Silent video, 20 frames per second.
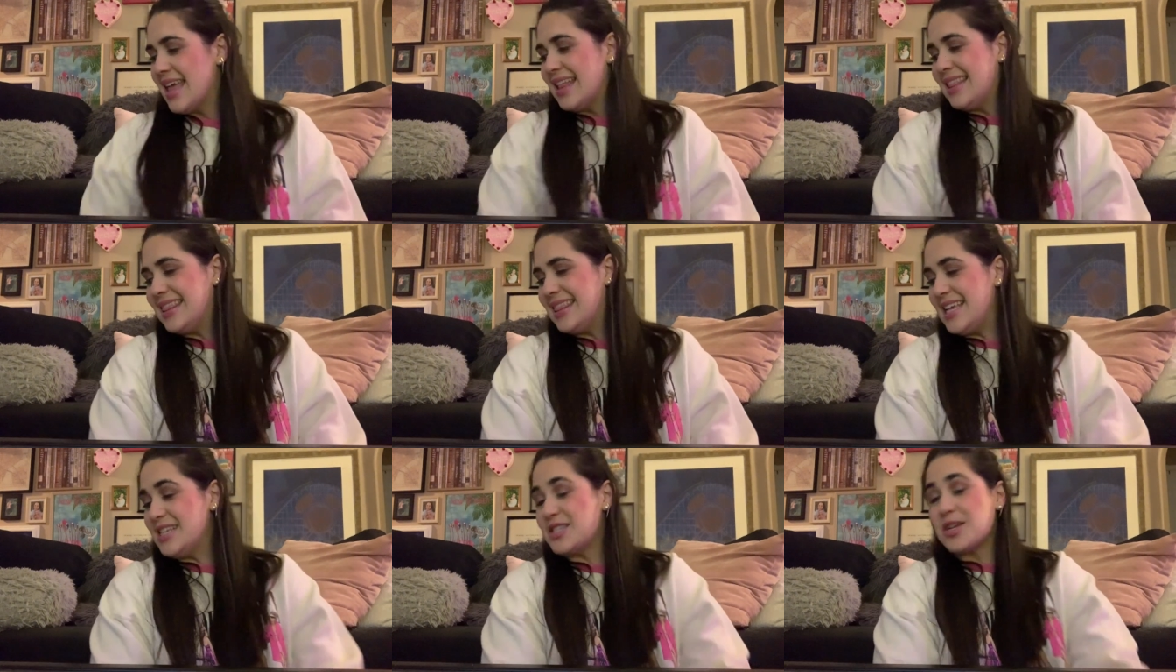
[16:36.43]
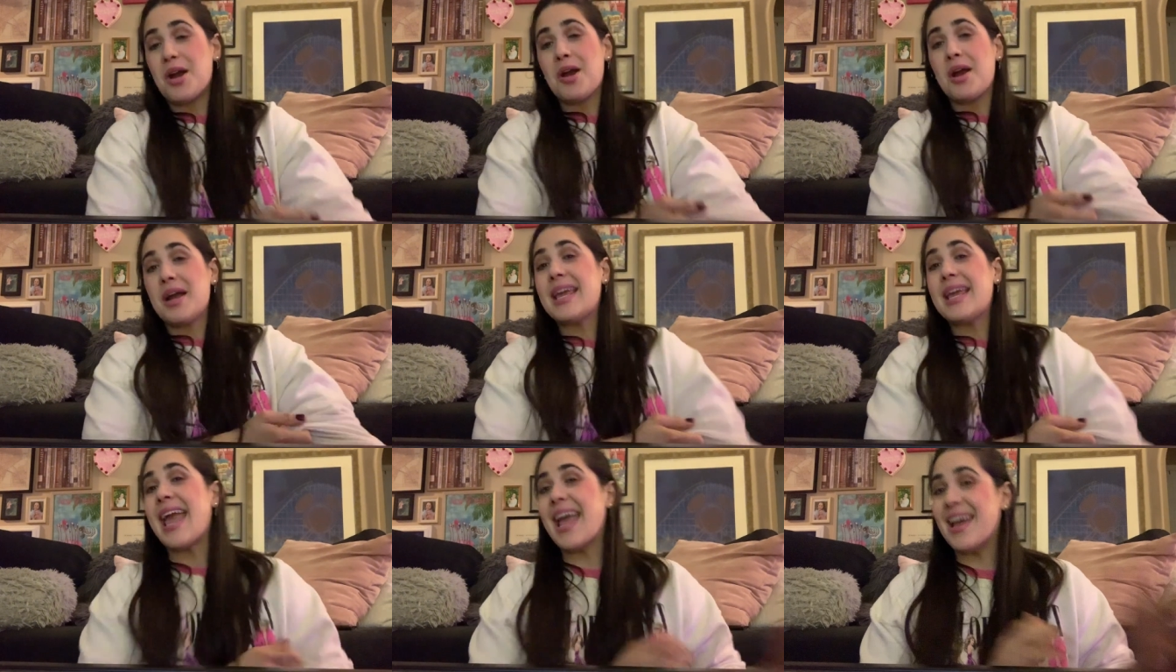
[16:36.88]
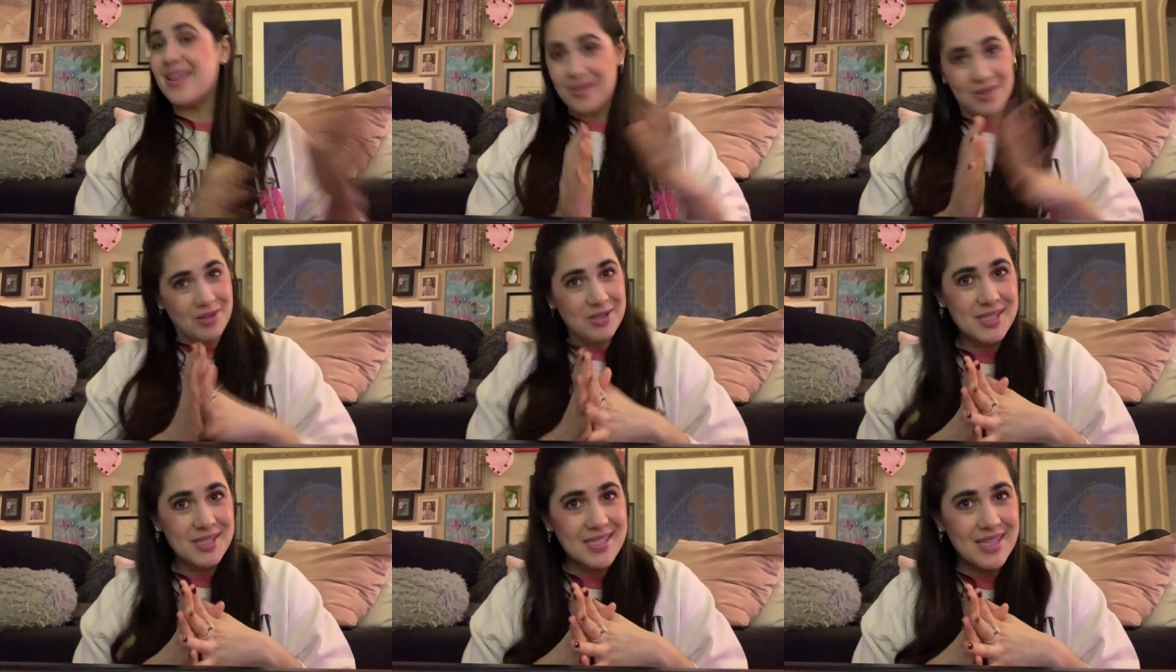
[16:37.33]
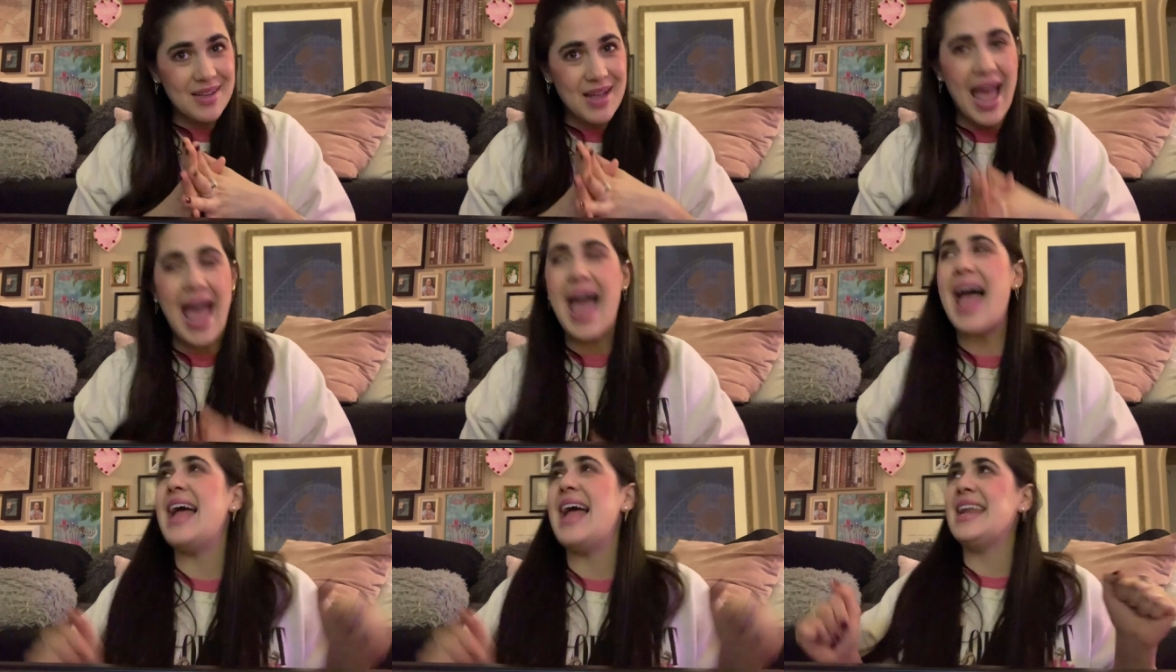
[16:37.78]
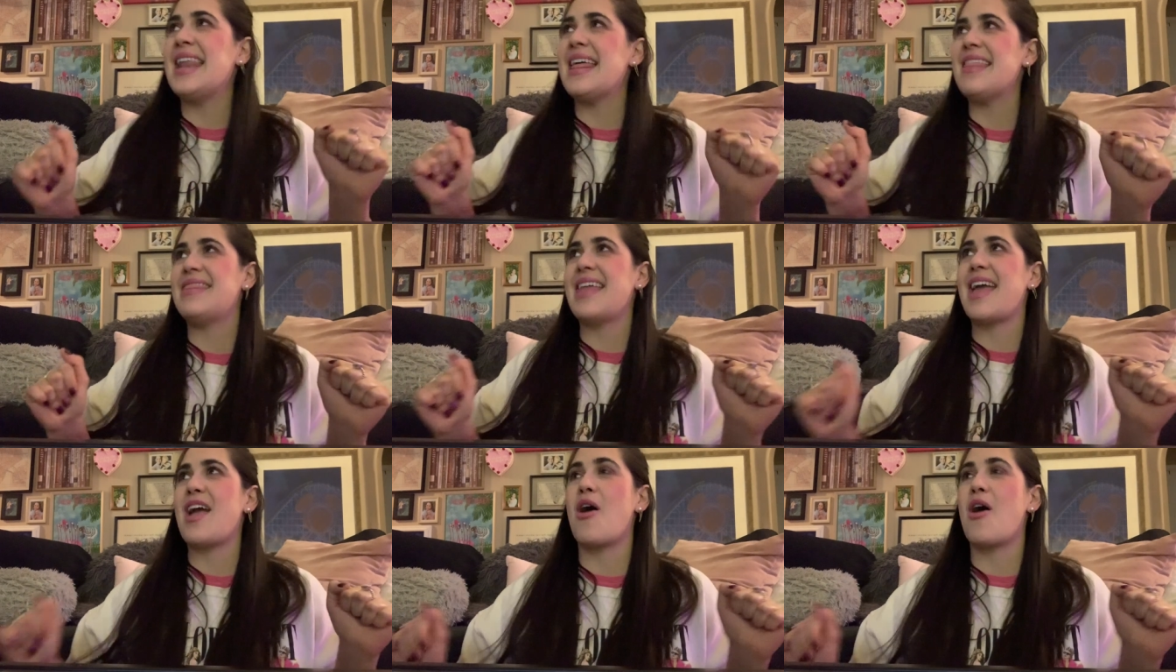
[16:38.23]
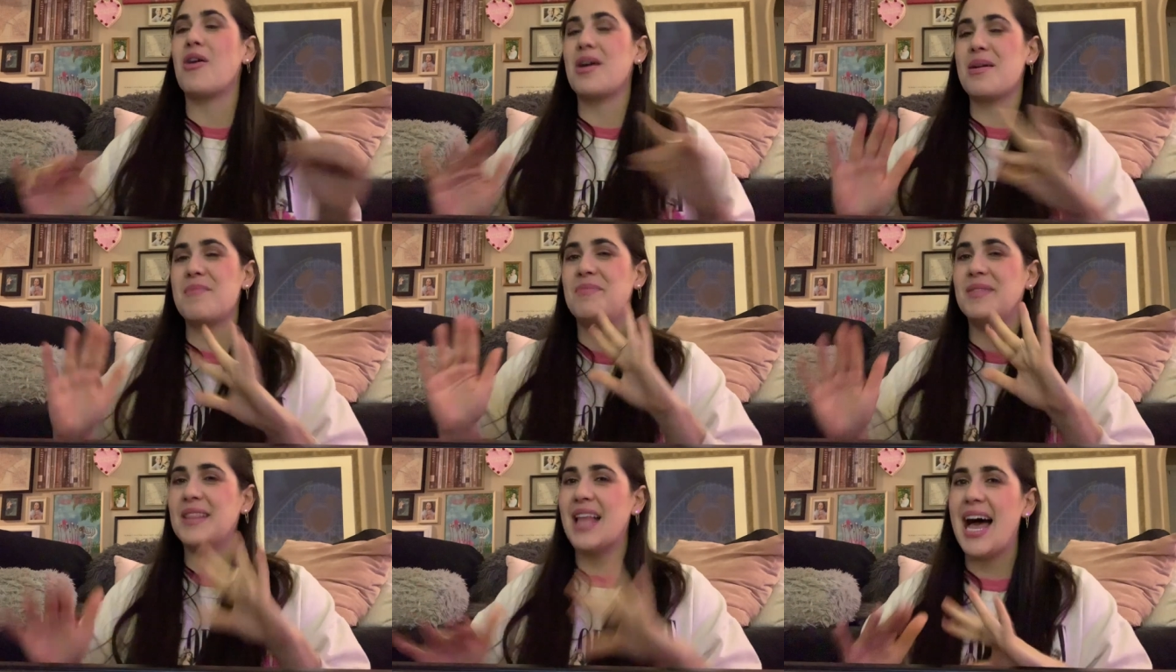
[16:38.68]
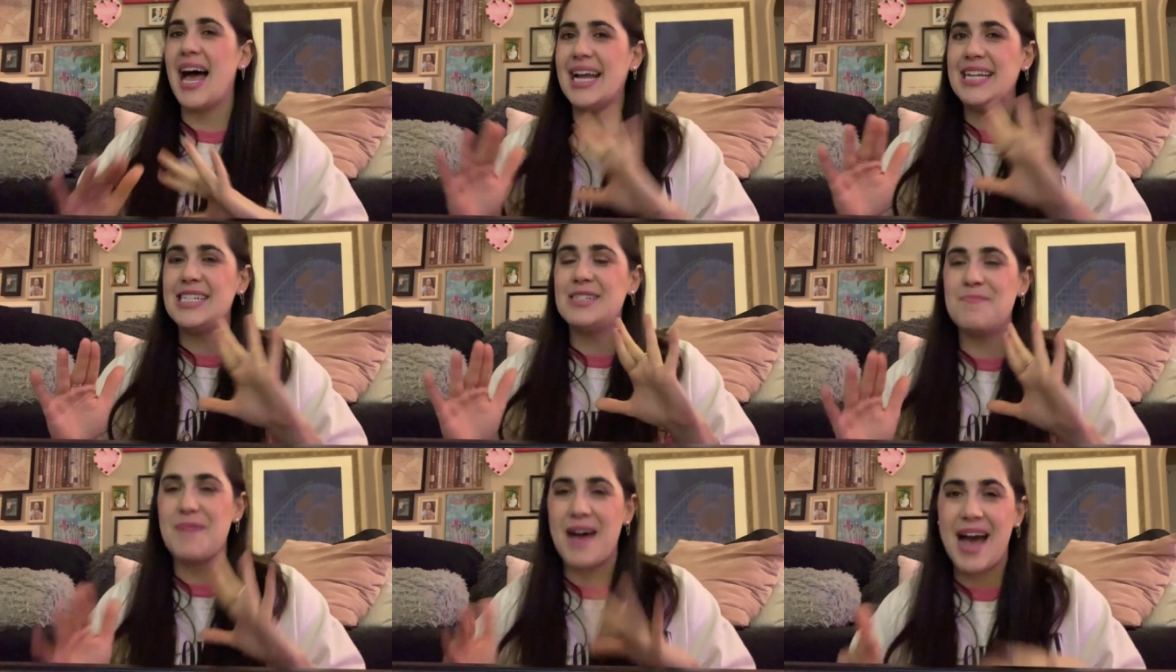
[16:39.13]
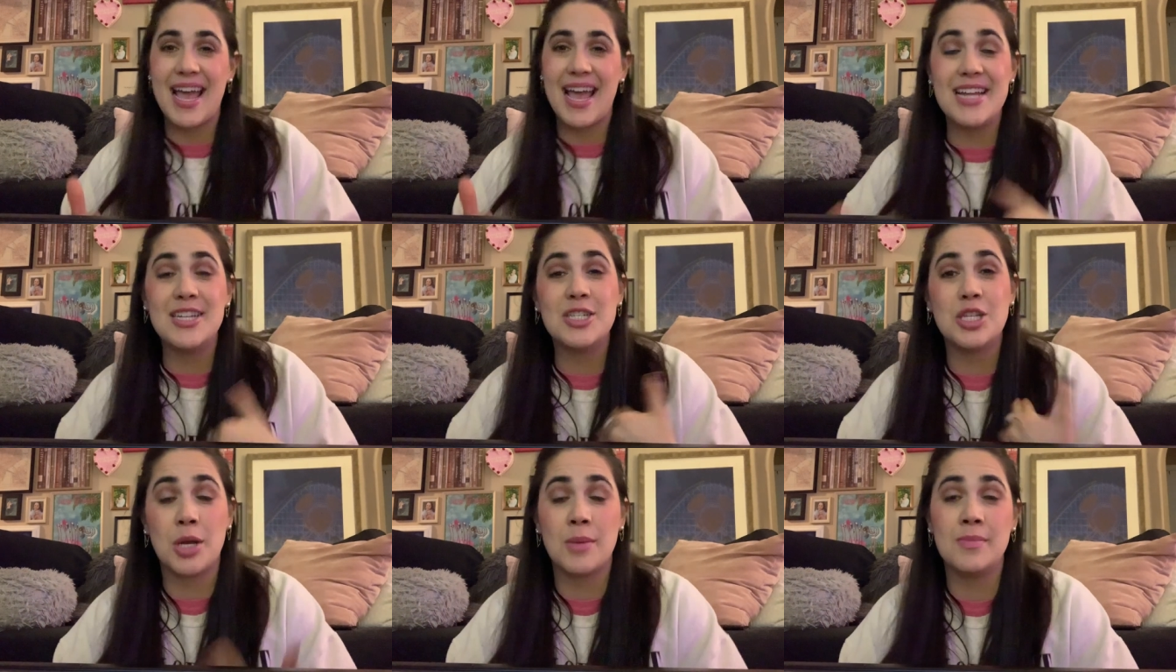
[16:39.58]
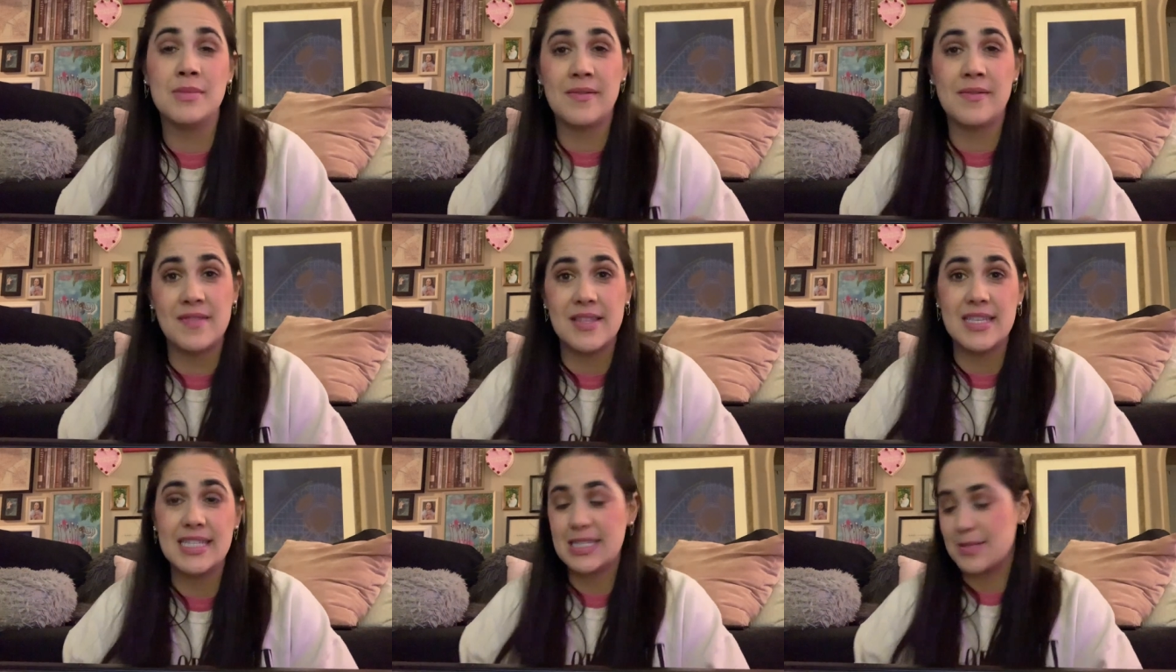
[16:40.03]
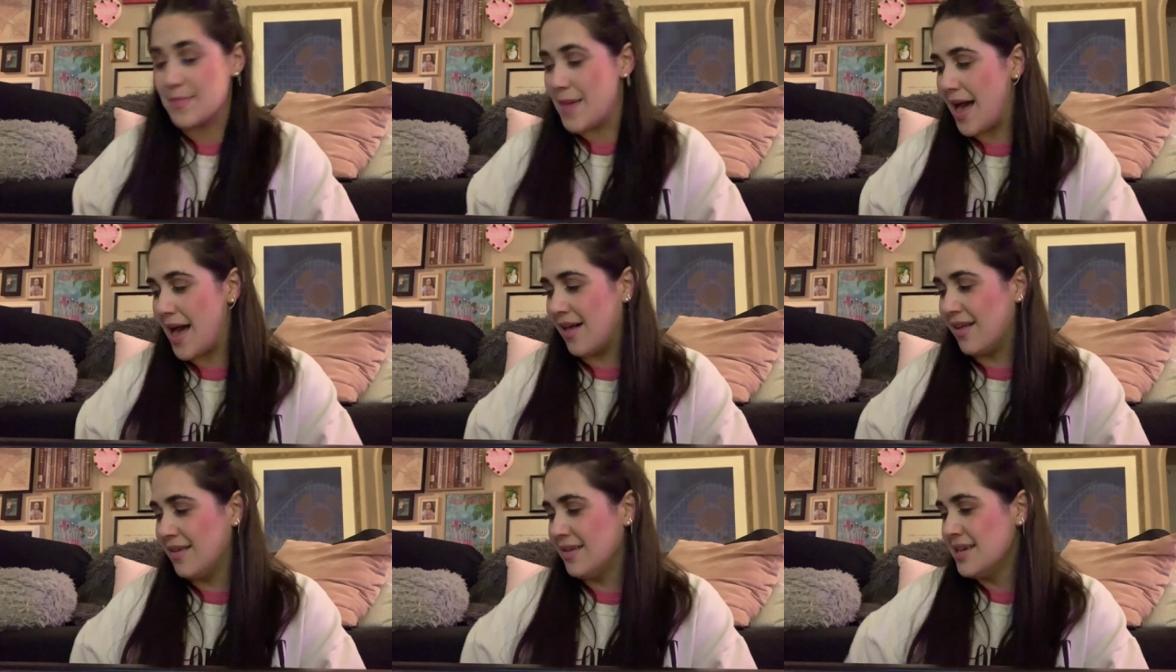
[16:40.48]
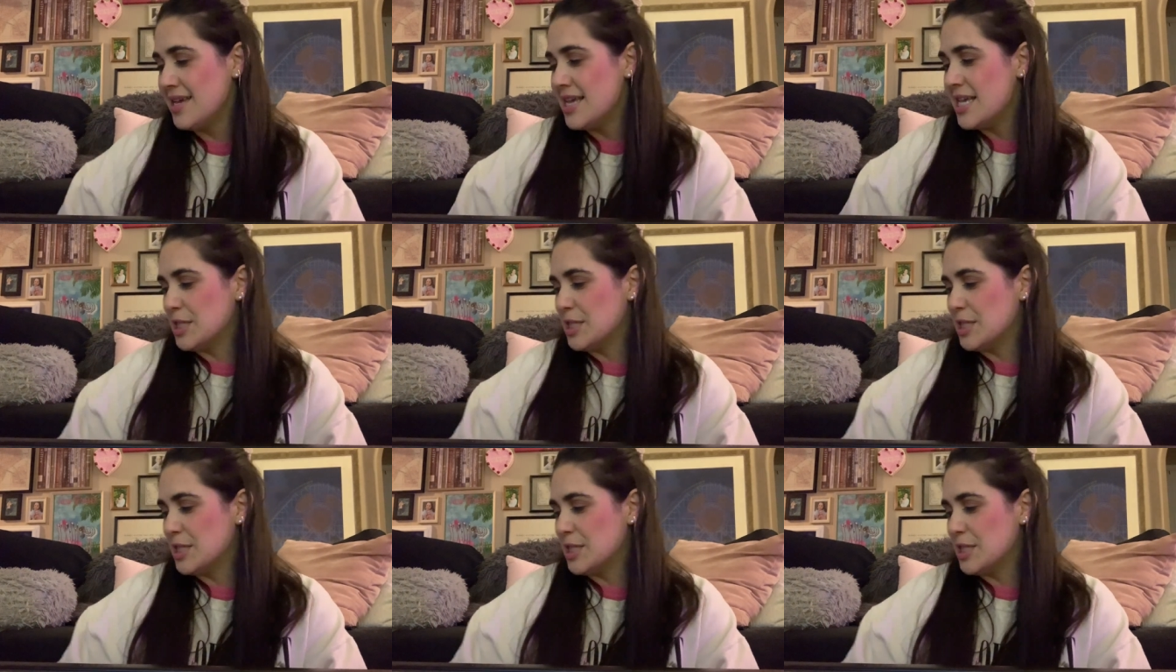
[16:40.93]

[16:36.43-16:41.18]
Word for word: These are candles and they are a blind buy in terms of the smell.